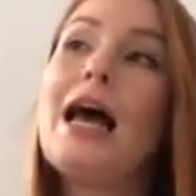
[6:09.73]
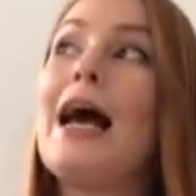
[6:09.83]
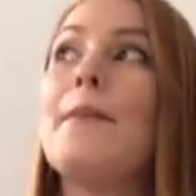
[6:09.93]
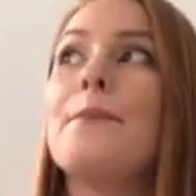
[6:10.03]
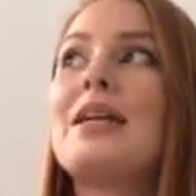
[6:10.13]

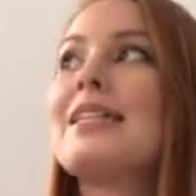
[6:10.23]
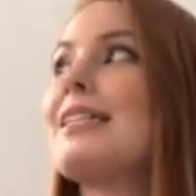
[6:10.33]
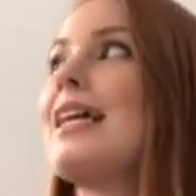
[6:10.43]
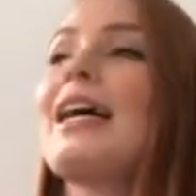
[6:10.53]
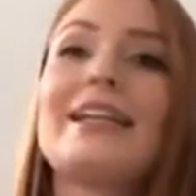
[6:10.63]

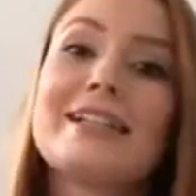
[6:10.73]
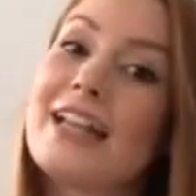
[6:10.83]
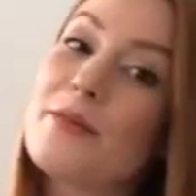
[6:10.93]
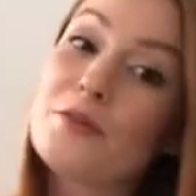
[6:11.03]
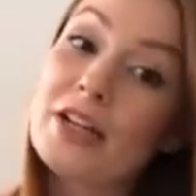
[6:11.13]
Exactly the
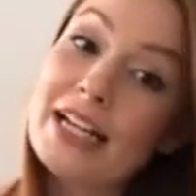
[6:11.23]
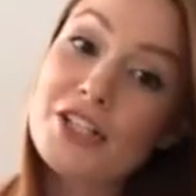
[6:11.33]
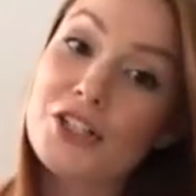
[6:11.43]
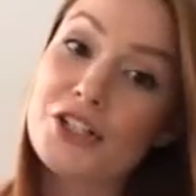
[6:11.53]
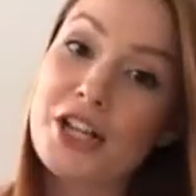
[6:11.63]
same in
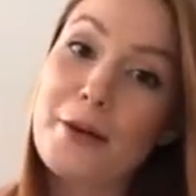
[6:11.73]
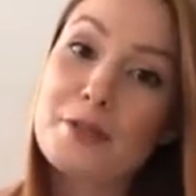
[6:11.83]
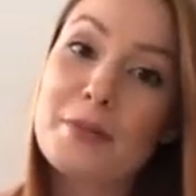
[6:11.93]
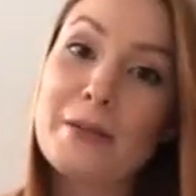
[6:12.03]
relationships.